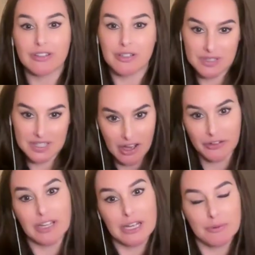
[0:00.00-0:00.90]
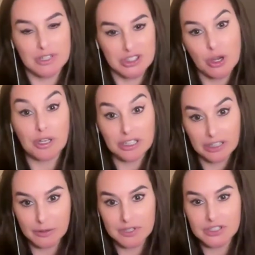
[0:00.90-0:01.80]
They're using other language, coded
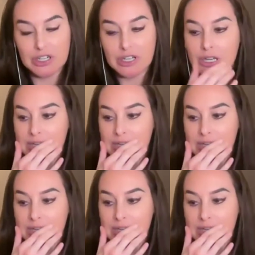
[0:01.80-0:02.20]
language.